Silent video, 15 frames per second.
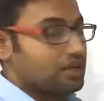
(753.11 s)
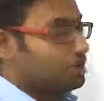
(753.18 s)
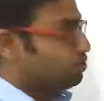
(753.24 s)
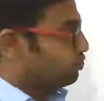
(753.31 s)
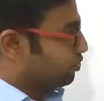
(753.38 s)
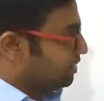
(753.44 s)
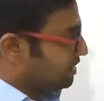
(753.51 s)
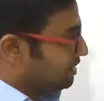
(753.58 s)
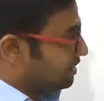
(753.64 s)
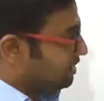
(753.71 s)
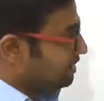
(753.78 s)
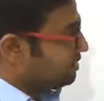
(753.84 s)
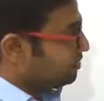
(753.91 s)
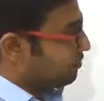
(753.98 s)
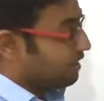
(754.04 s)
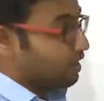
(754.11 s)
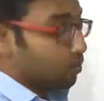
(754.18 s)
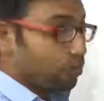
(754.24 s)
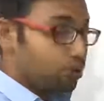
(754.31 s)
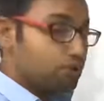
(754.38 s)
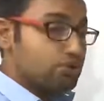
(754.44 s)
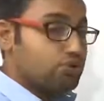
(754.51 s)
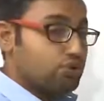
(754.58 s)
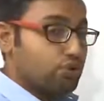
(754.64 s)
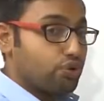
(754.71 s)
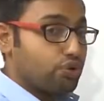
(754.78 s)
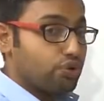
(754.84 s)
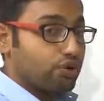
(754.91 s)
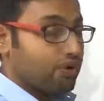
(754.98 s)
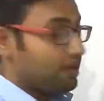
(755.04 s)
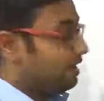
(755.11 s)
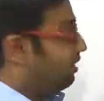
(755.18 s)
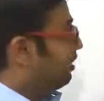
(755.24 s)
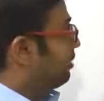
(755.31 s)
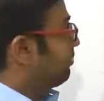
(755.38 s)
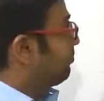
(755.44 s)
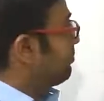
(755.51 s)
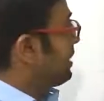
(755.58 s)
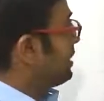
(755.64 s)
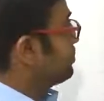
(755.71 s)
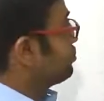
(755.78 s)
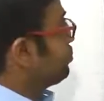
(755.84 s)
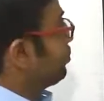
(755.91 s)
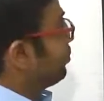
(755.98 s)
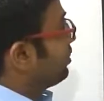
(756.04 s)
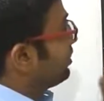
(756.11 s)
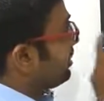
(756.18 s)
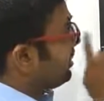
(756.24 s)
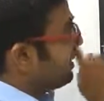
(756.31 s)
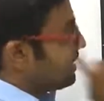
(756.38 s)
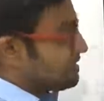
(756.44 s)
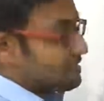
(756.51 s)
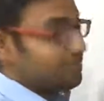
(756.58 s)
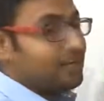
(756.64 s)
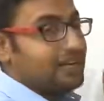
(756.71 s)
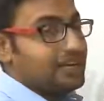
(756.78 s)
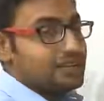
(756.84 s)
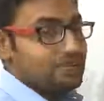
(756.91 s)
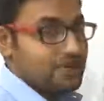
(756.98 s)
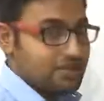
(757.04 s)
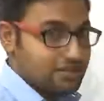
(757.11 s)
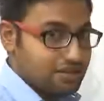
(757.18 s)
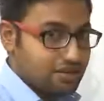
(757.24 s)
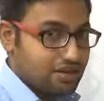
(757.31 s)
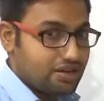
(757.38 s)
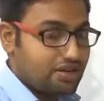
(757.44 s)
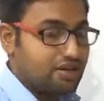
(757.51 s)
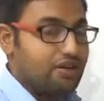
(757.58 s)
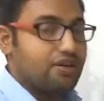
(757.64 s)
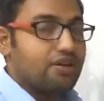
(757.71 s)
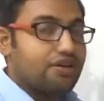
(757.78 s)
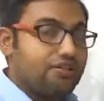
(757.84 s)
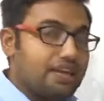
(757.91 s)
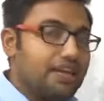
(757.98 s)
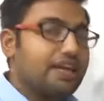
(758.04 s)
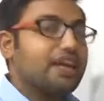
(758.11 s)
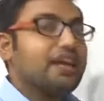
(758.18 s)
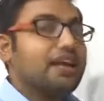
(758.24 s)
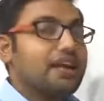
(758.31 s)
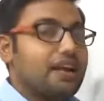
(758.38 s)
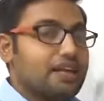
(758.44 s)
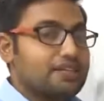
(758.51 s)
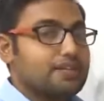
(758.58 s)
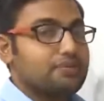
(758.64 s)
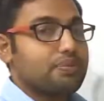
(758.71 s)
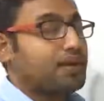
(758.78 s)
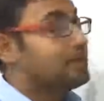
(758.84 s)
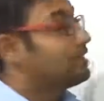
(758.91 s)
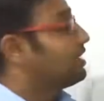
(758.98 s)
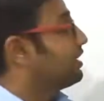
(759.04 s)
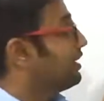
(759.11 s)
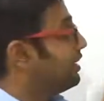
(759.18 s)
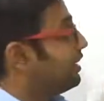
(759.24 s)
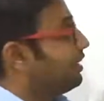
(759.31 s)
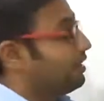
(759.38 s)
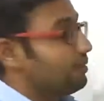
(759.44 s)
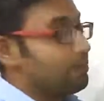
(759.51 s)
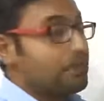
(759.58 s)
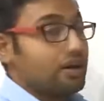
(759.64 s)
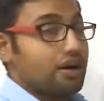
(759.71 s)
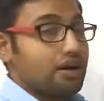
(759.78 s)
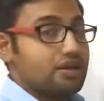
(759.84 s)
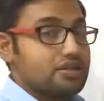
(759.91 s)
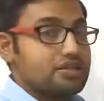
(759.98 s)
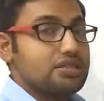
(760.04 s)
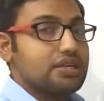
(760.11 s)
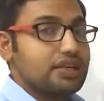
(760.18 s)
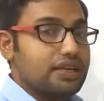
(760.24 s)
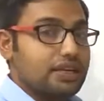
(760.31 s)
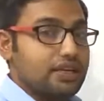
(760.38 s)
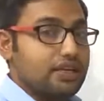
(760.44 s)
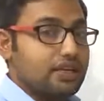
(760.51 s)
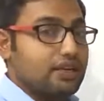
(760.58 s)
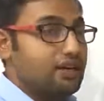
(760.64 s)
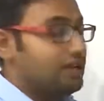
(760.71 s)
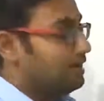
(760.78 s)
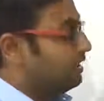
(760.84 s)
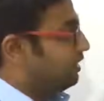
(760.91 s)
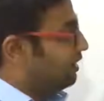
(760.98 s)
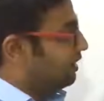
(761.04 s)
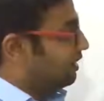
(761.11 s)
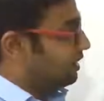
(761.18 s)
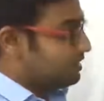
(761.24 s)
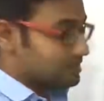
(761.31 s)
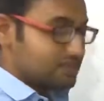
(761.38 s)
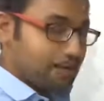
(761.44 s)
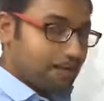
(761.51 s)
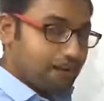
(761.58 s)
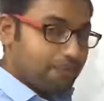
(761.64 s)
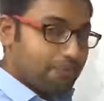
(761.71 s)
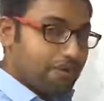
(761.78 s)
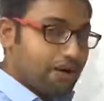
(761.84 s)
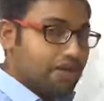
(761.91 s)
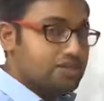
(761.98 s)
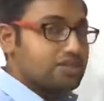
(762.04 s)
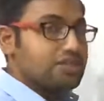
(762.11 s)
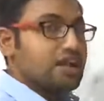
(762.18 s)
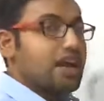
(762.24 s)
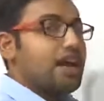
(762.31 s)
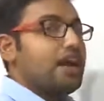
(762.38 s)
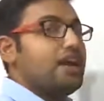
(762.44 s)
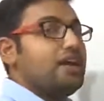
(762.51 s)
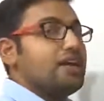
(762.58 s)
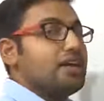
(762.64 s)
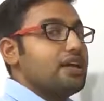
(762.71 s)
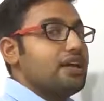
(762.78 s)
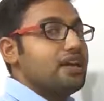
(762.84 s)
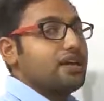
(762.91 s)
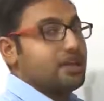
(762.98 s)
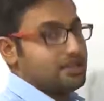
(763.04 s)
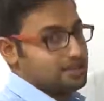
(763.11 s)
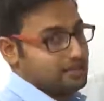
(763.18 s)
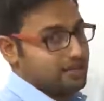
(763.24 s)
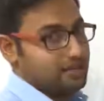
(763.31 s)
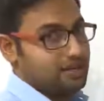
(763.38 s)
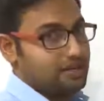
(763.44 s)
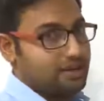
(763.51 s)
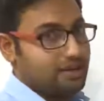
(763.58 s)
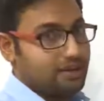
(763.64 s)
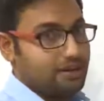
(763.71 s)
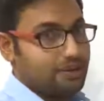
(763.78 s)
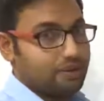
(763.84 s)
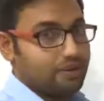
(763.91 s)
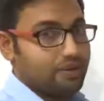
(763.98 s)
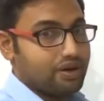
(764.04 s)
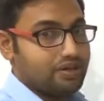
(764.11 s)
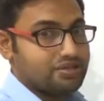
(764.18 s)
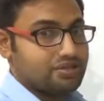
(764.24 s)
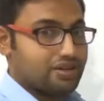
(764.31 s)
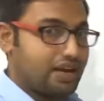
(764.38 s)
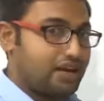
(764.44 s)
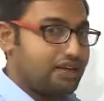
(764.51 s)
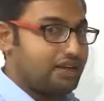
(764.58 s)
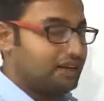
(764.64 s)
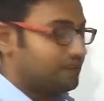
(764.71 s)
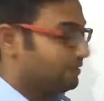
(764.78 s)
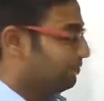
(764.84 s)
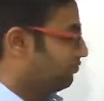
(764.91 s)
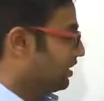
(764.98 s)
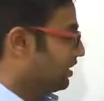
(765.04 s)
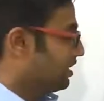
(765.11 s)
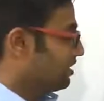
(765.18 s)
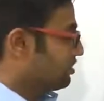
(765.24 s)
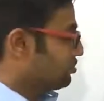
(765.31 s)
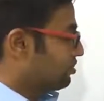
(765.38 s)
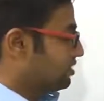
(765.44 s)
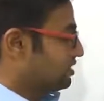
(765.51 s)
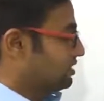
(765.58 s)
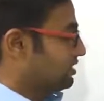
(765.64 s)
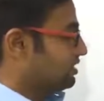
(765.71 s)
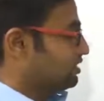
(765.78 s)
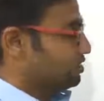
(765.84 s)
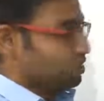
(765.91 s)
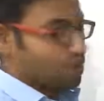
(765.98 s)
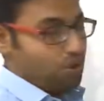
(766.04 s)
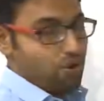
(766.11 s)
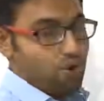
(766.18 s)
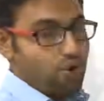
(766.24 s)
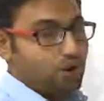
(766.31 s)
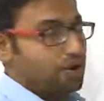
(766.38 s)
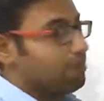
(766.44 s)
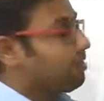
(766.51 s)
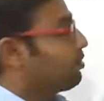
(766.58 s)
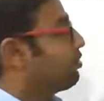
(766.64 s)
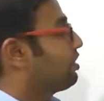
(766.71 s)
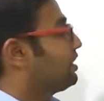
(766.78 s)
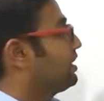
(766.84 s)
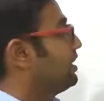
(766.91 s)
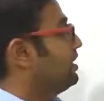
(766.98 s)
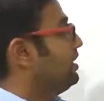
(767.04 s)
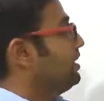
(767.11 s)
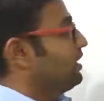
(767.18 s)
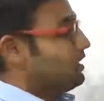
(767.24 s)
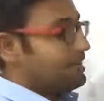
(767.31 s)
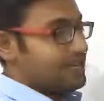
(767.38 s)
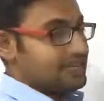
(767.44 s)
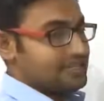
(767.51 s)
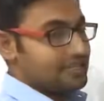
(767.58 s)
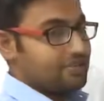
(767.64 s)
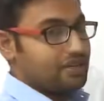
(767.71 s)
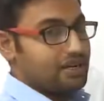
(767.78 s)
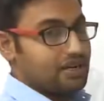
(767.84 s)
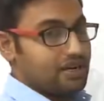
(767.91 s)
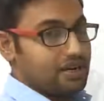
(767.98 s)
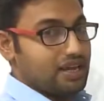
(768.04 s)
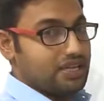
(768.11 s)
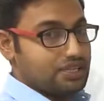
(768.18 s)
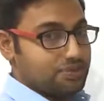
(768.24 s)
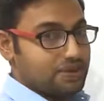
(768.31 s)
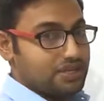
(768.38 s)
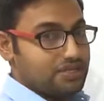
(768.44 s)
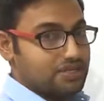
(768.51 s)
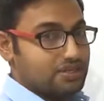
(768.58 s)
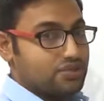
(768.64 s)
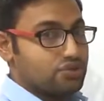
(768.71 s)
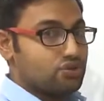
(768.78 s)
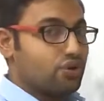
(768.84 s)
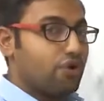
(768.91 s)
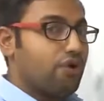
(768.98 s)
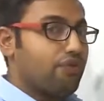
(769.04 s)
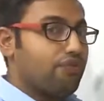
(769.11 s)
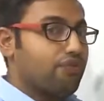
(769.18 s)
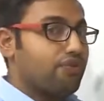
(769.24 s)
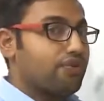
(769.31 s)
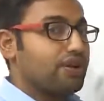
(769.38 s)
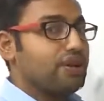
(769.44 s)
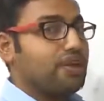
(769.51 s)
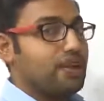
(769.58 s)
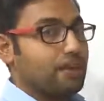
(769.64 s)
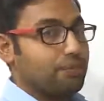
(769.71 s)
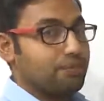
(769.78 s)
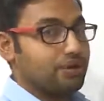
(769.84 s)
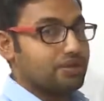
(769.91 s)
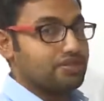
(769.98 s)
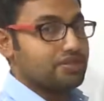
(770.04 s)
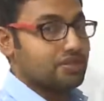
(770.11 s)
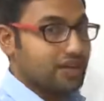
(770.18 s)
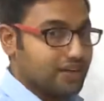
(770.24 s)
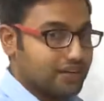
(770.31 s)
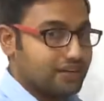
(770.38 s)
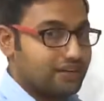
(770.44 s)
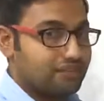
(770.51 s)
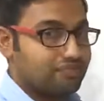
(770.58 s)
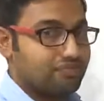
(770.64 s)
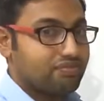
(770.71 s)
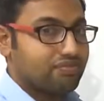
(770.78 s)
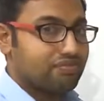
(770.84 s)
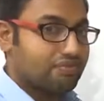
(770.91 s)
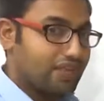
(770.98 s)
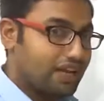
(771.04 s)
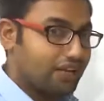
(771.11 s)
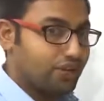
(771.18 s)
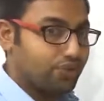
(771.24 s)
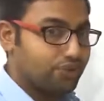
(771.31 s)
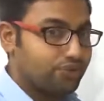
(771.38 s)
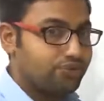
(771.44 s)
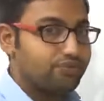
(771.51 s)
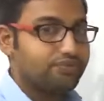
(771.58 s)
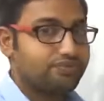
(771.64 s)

So in this way also, based on the decimal expansion, we can classify the real numbers in rational numbers and irrational numbers, right? So this is all about the decimal expansions of real numbers, right? Thank you.